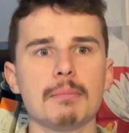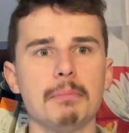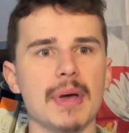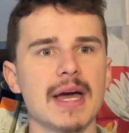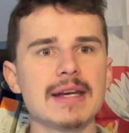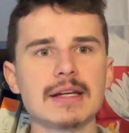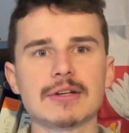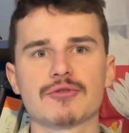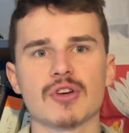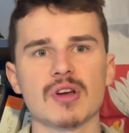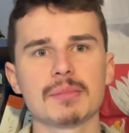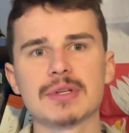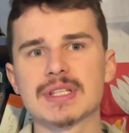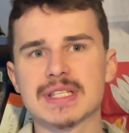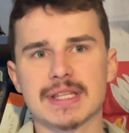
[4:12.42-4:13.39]
Ben
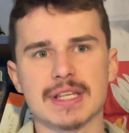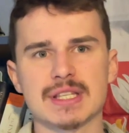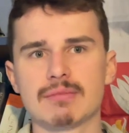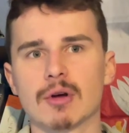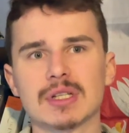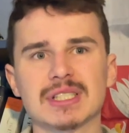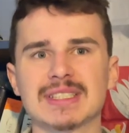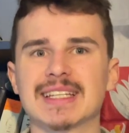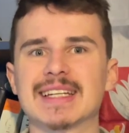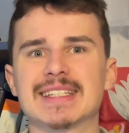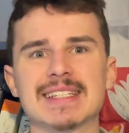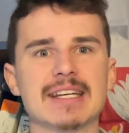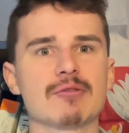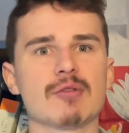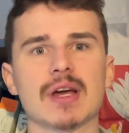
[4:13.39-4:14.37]
attributes this mostly
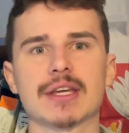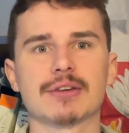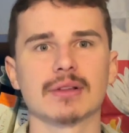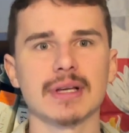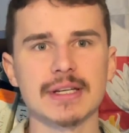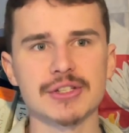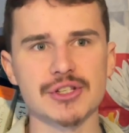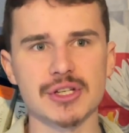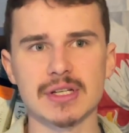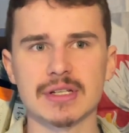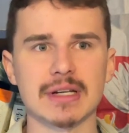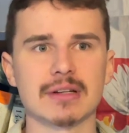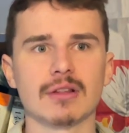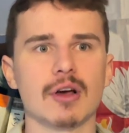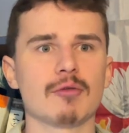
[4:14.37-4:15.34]
to
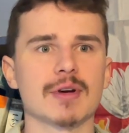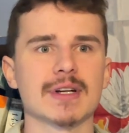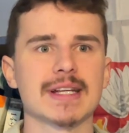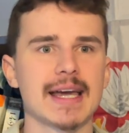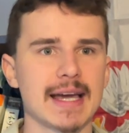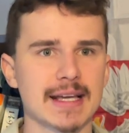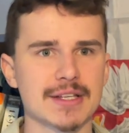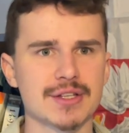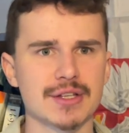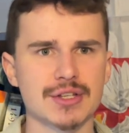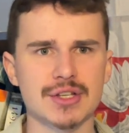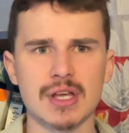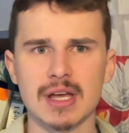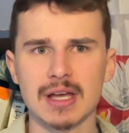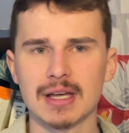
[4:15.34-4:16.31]
deregulation and lower
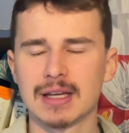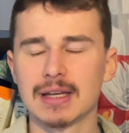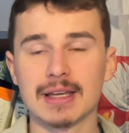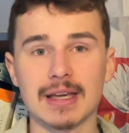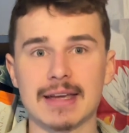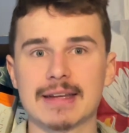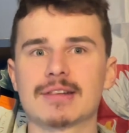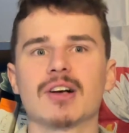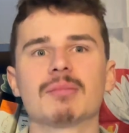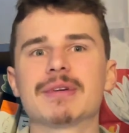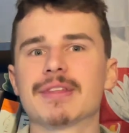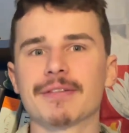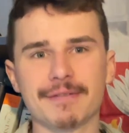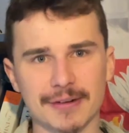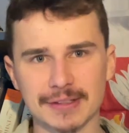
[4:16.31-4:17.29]
taxes, and I'll be
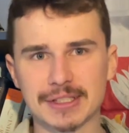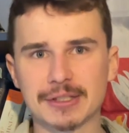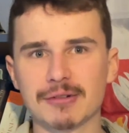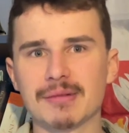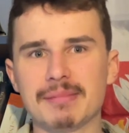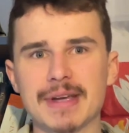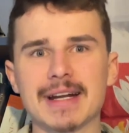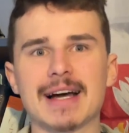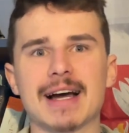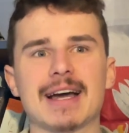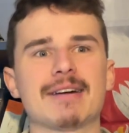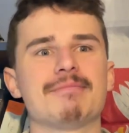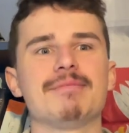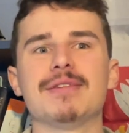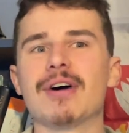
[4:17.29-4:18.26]
the first to admit
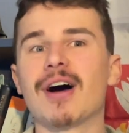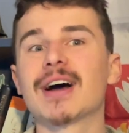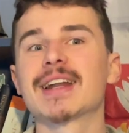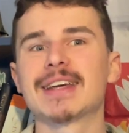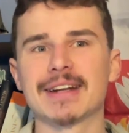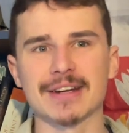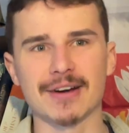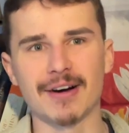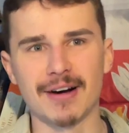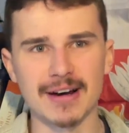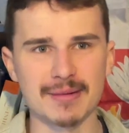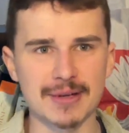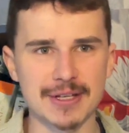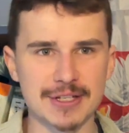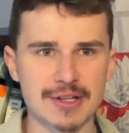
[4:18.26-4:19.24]
I am not an
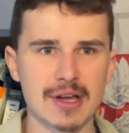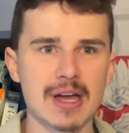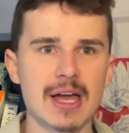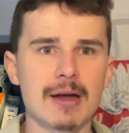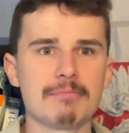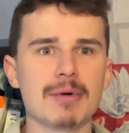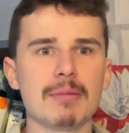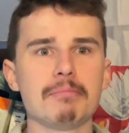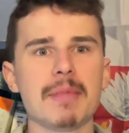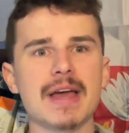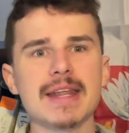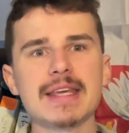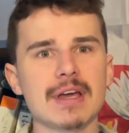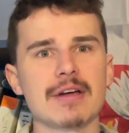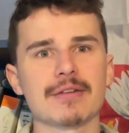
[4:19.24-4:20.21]
economist, but
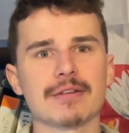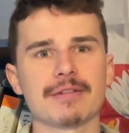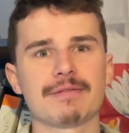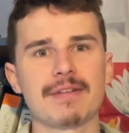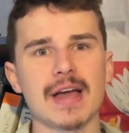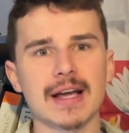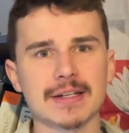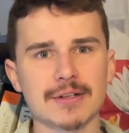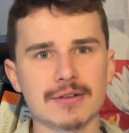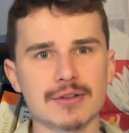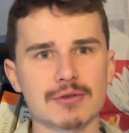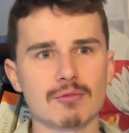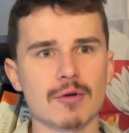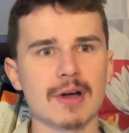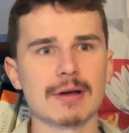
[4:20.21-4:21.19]
many other
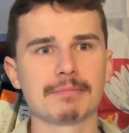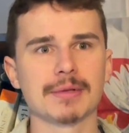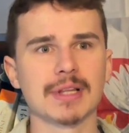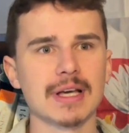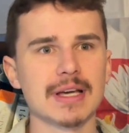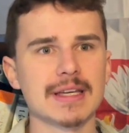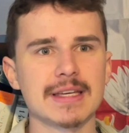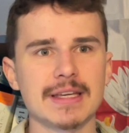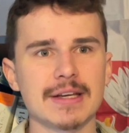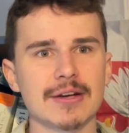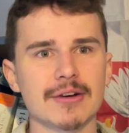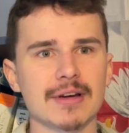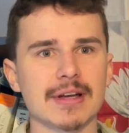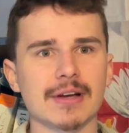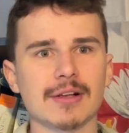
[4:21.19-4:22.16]
factors were at play
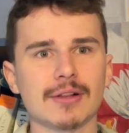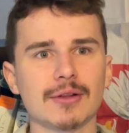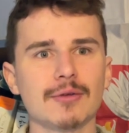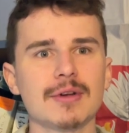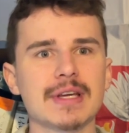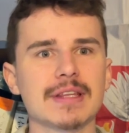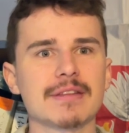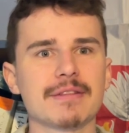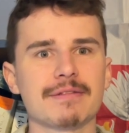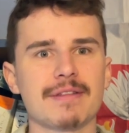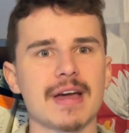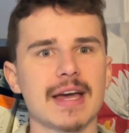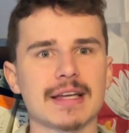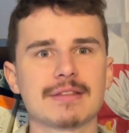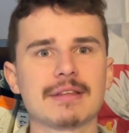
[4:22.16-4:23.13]
here, including the
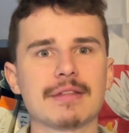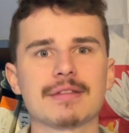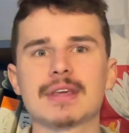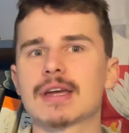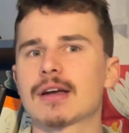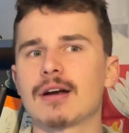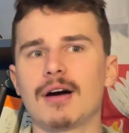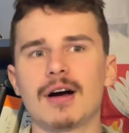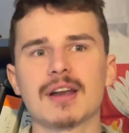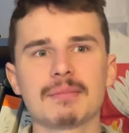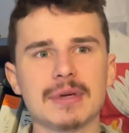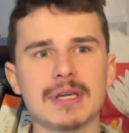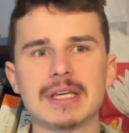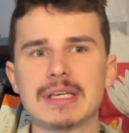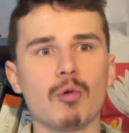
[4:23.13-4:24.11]
fact that the
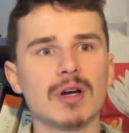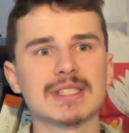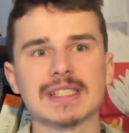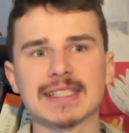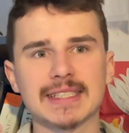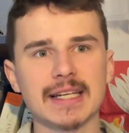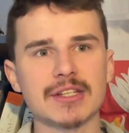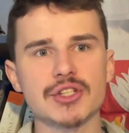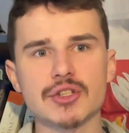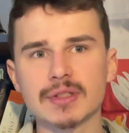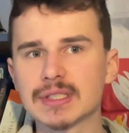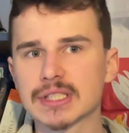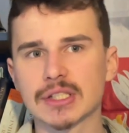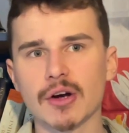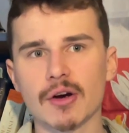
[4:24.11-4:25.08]
economy was
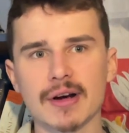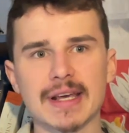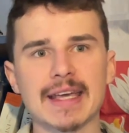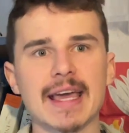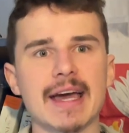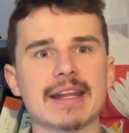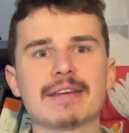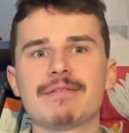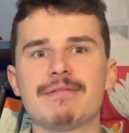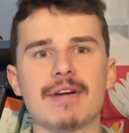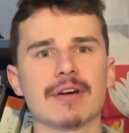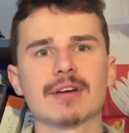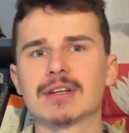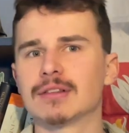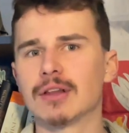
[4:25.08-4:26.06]
essentially starting at a
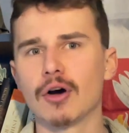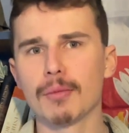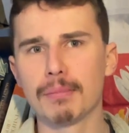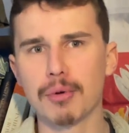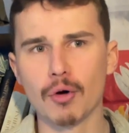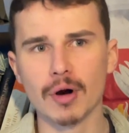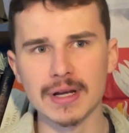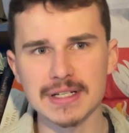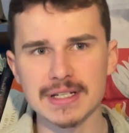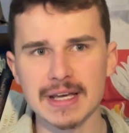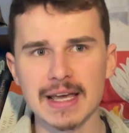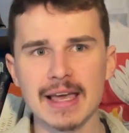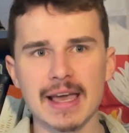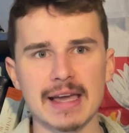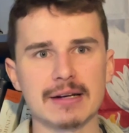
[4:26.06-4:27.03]
very low point
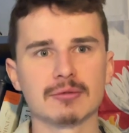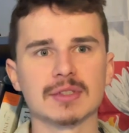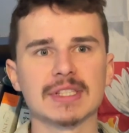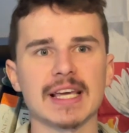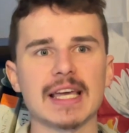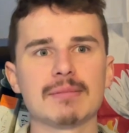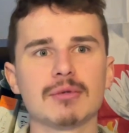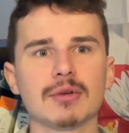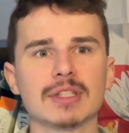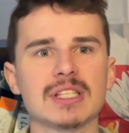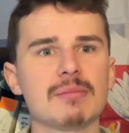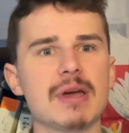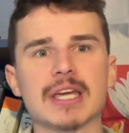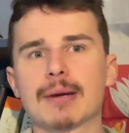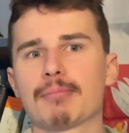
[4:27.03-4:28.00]
and was able to
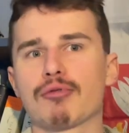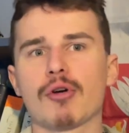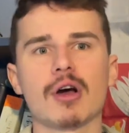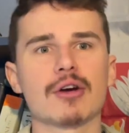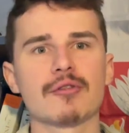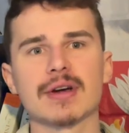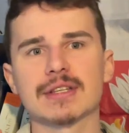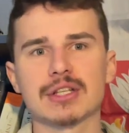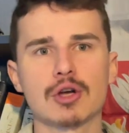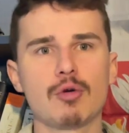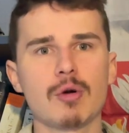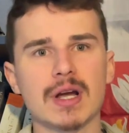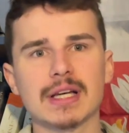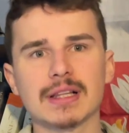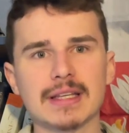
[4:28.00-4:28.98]
make progress
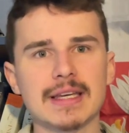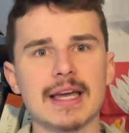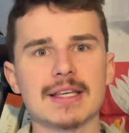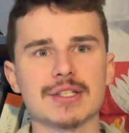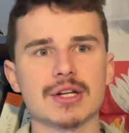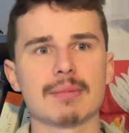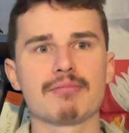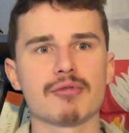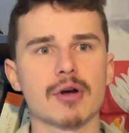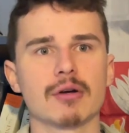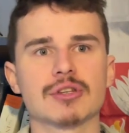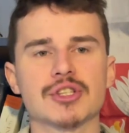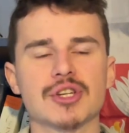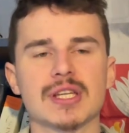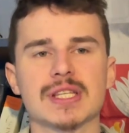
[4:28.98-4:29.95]
quickly as it
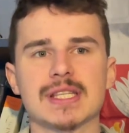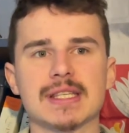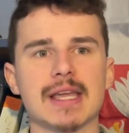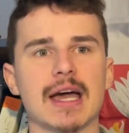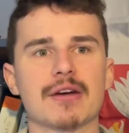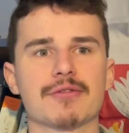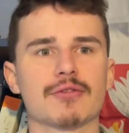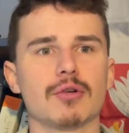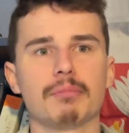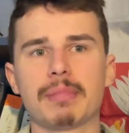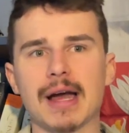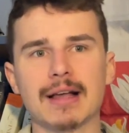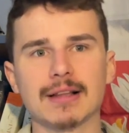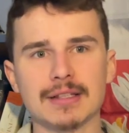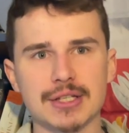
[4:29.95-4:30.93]
approached its natural
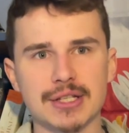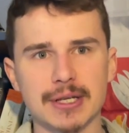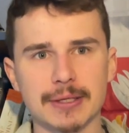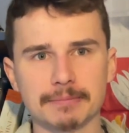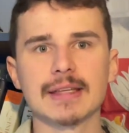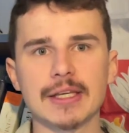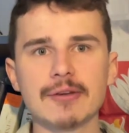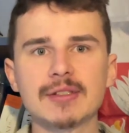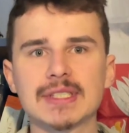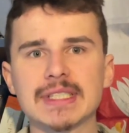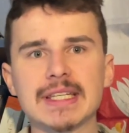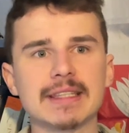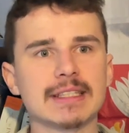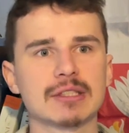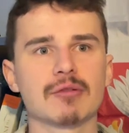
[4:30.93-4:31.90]
balancing. You
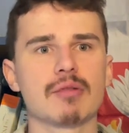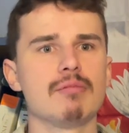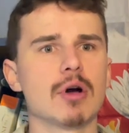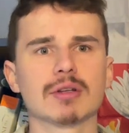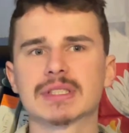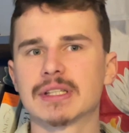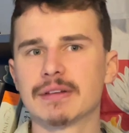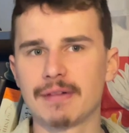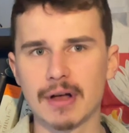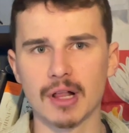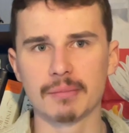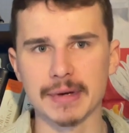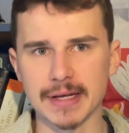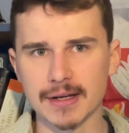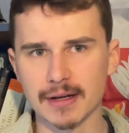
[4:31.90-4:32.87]
see this with most
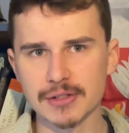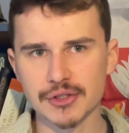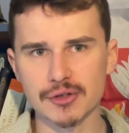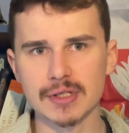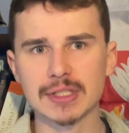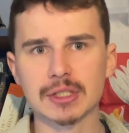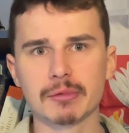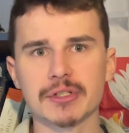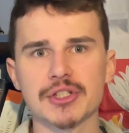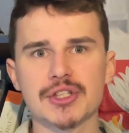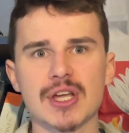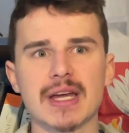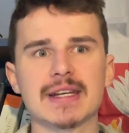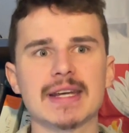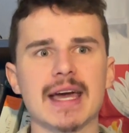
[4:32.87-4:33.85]
developing countries, which
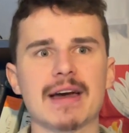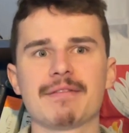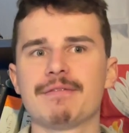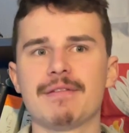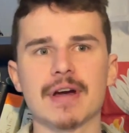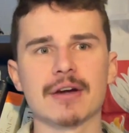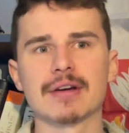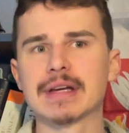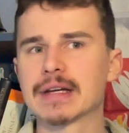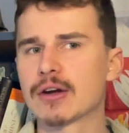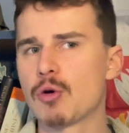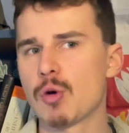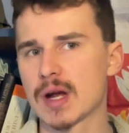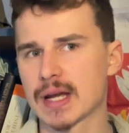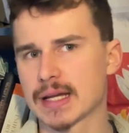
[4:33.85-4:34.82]
tend to have very
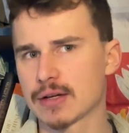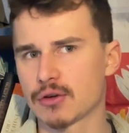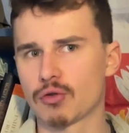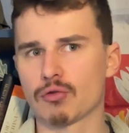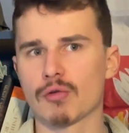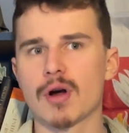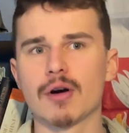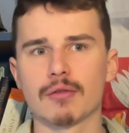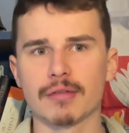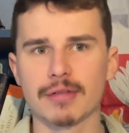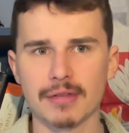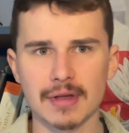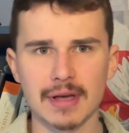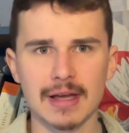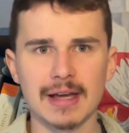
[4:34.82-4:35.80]
quick
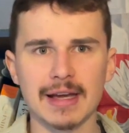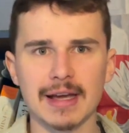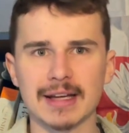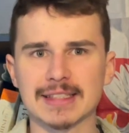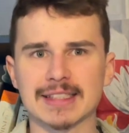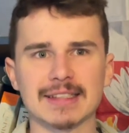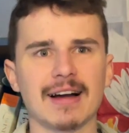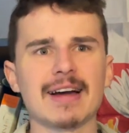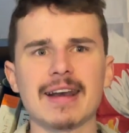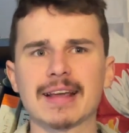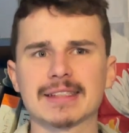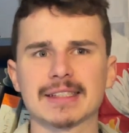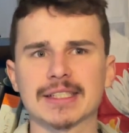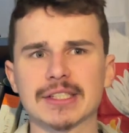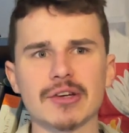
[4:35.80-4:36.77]
growth. It's not
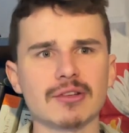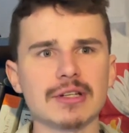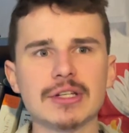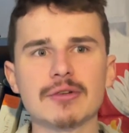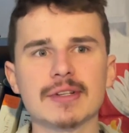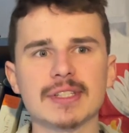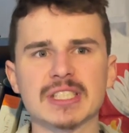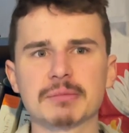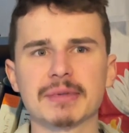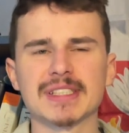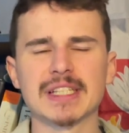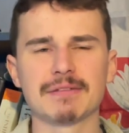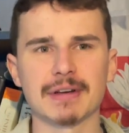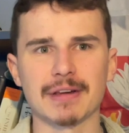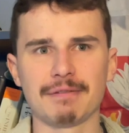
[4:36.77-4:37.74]
necessarily due to
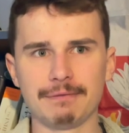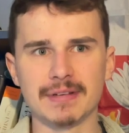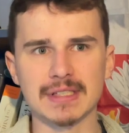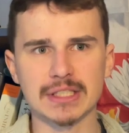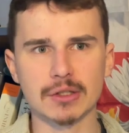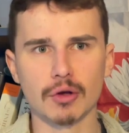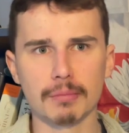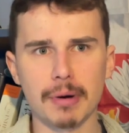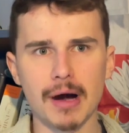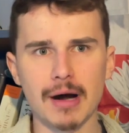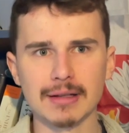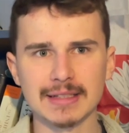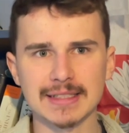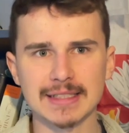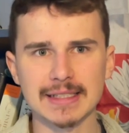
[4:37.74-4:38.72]
specific fiscal
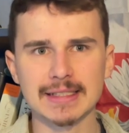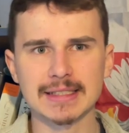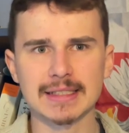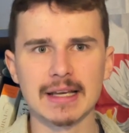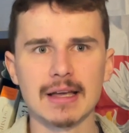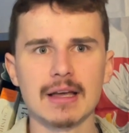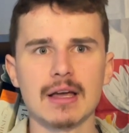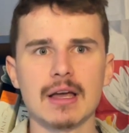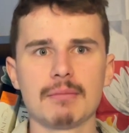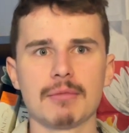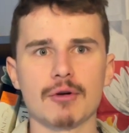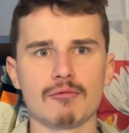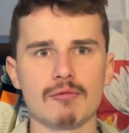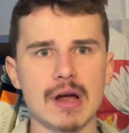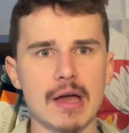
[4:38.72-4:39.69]
policies,
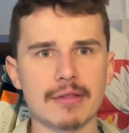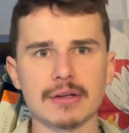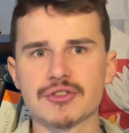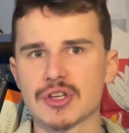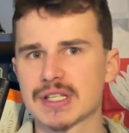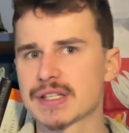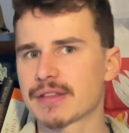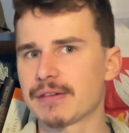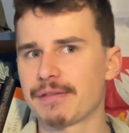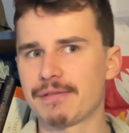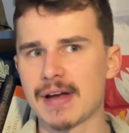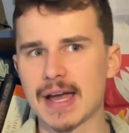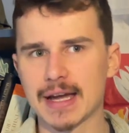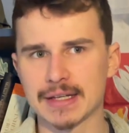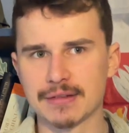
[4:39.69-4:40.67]
but rather just the
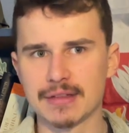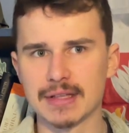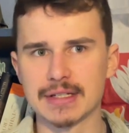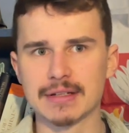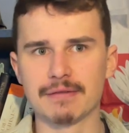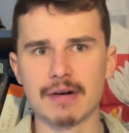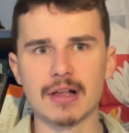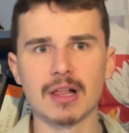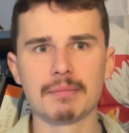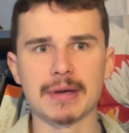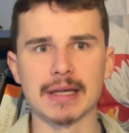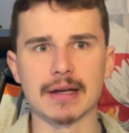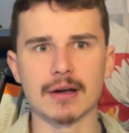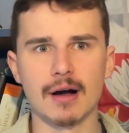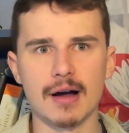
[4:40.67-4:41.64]
fact that
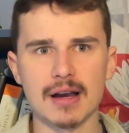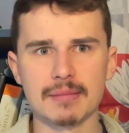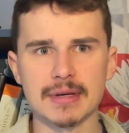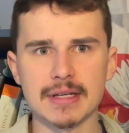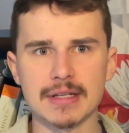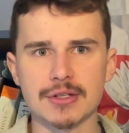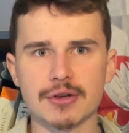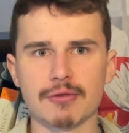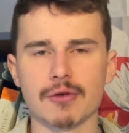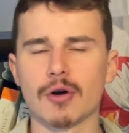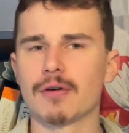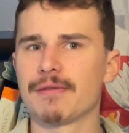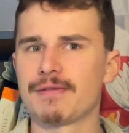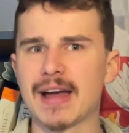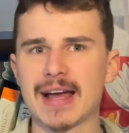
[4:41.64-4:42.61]
developing economies
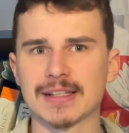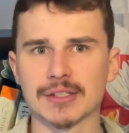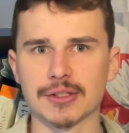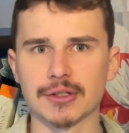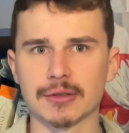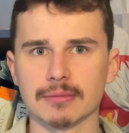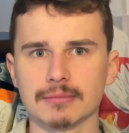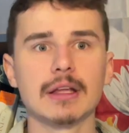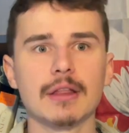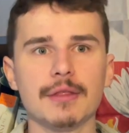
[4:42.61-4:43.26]
grow faster.